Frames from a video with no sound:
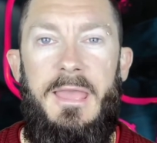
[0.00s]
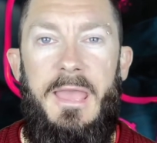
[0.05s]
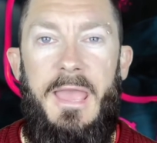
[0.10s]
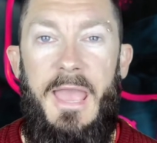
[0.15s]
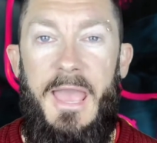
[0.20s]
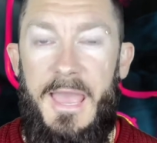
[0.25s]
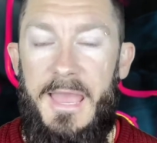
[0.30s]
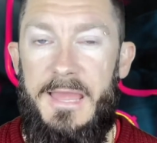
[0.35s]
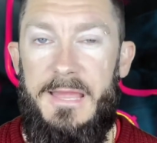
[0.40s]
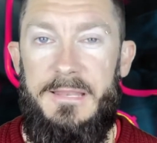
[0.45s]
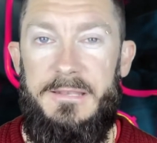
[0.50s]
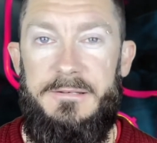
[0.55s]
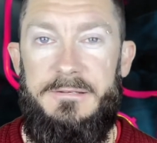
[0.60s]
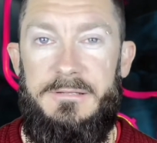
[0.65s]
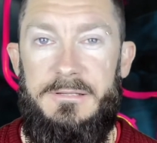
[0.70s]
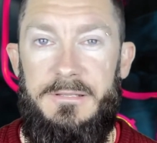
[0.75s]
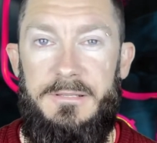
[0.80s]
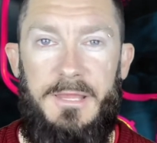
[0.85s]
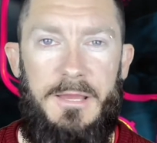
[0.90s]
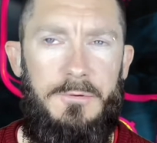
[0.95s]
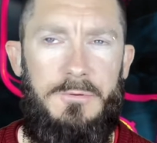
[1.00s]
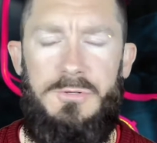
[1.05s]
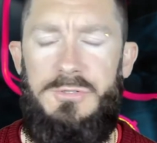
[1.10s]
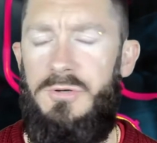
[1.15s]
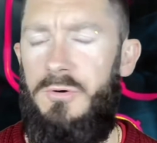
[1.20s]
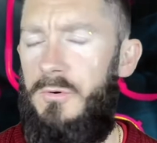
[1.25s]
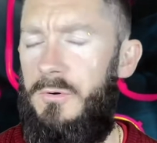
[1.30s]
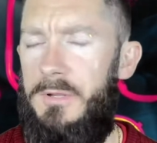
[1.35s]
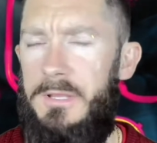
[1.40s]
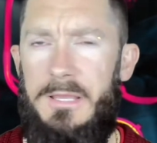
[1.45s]
And they were
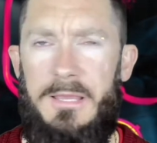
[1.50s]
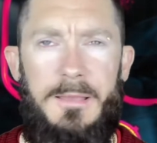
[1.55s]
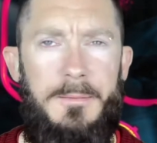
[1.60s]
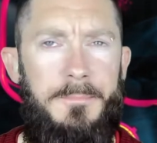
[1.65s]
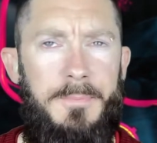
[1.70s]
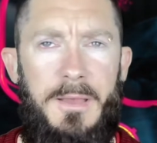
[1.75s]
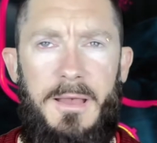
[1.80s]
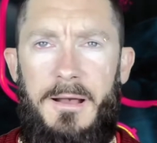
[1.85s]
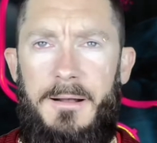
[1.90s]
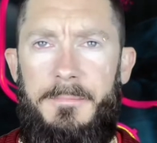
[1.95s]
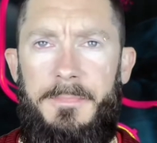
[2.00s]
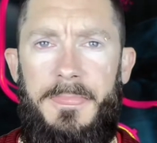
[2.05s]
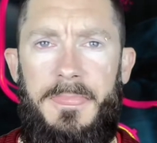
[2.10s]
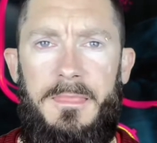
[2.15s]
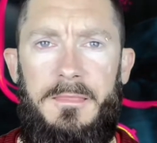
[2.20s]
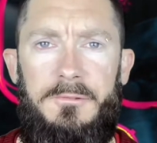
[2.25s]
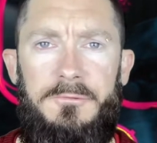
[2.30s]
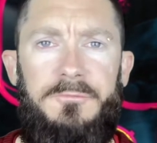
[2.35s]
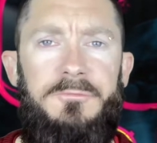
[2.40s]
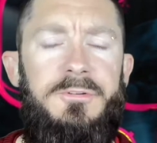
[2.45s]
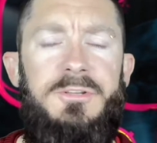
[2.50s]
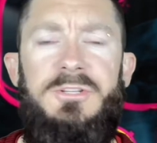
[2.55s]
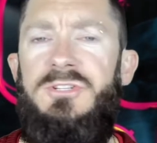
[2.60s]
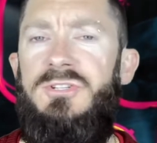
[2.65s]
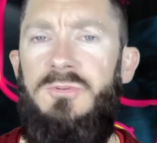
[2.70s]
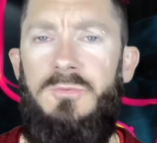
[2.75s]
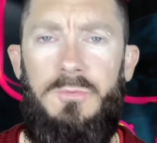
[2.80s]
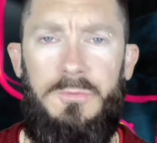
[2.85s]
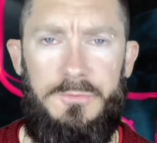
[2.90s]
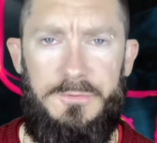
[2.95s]
talking about
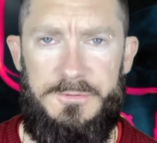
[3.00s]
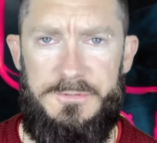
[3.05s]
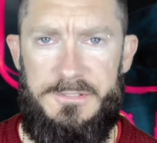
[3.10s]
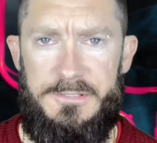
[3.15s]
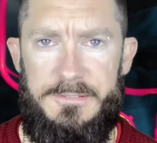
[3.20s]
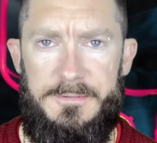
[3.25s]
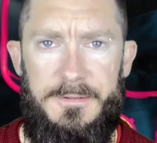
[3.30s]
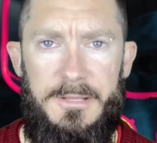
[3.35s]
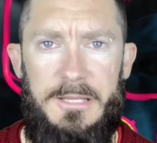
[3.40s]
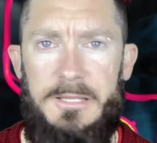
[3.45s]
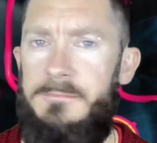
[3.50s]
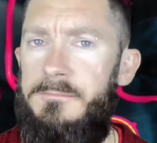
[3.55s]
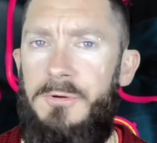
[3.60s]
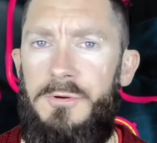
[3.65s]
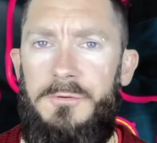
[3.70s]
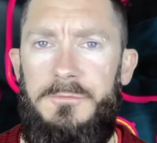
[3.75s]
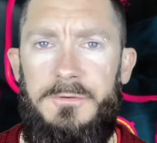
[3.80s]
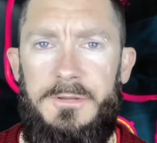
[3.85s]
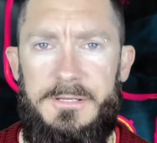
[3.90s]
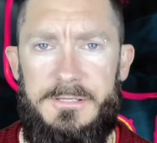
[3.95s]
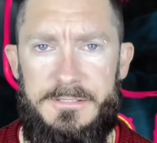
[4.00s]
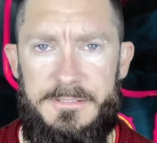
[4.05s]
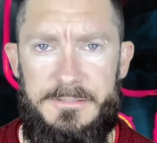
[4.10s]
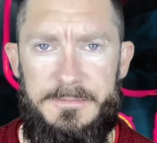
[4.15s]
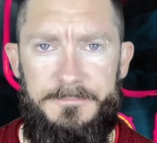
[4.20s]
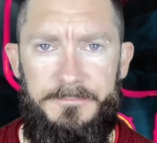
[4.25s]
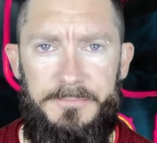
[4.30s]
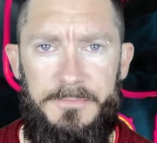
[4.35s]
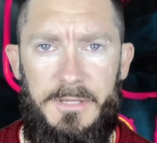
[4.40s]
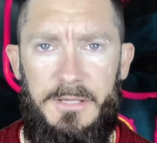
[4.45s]
visuals in movies,
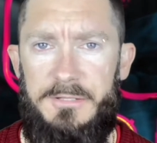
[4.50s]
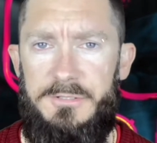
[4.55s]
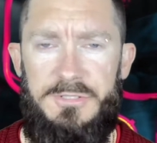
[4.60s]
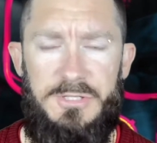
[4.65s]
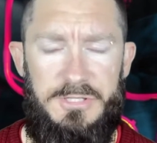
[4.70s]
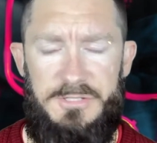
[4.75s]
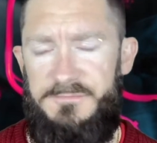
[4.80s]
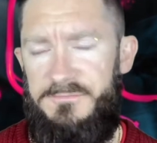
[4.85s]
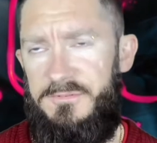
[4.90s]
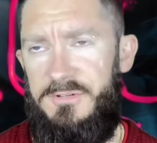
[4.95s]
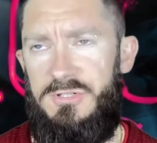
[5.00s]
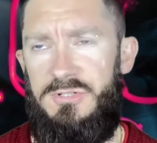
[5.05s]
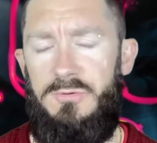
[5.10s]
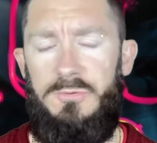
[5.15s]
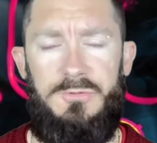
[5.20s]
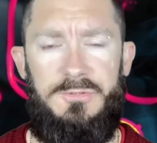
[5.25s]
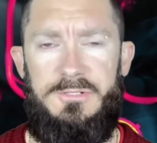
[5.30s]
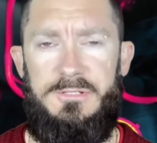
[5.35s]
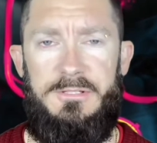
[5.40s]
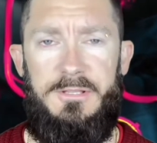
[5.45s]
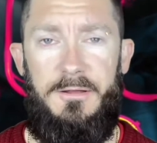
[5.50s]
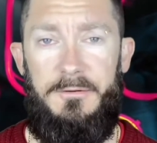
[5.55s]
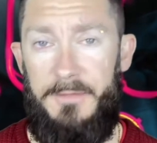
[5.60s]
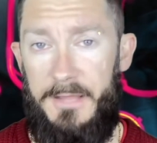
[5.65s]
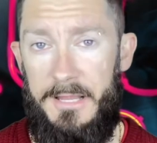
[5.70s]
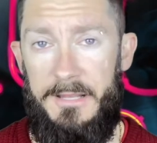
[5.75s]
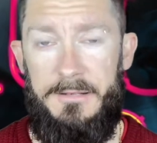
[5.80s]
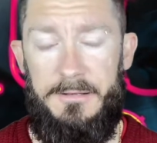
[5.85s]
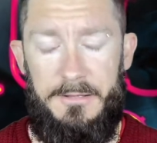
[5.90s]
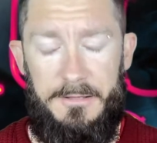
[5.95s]
just visuals and stuff.
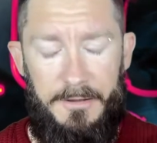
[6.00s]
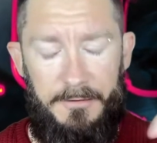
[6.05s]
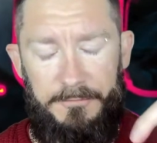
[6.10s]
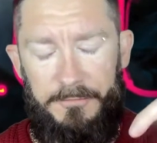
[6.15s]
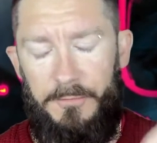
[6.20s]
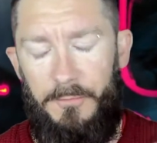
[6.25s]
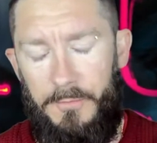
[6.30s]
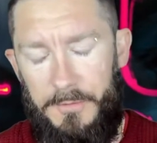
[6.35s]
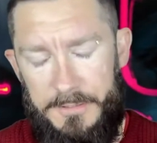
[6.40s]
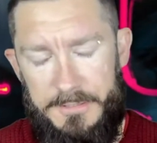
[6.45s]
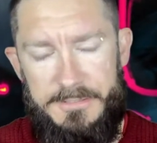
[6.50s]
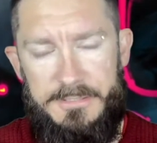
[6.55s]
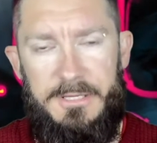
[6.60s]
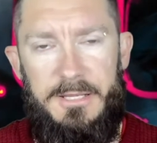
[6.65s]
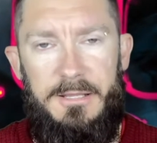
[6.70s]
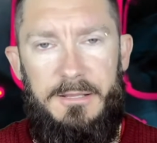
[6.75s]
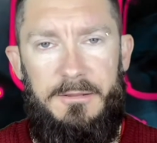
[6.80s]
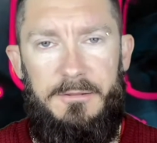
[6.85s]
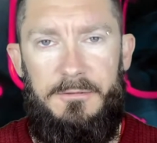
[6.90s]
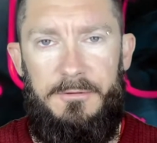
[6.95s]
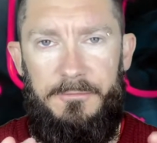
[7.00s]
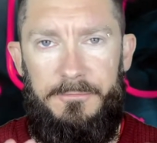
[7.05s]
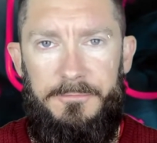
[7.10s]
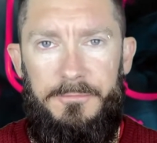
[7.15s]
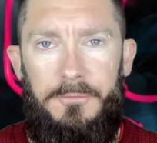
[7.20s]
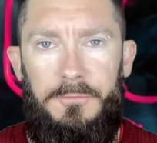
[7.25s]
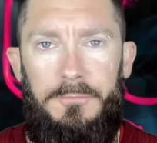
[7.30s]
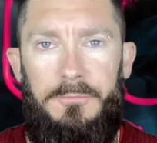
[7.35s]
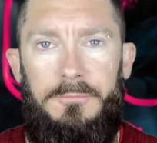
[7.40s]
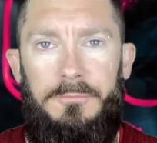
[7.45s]
And if you want to see the
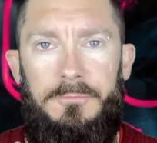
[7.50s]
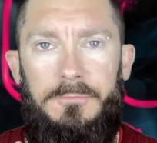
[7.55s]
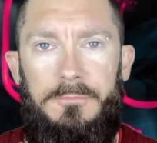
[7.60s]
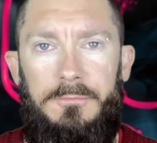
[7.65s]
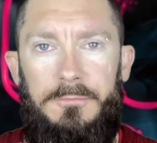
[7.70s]
full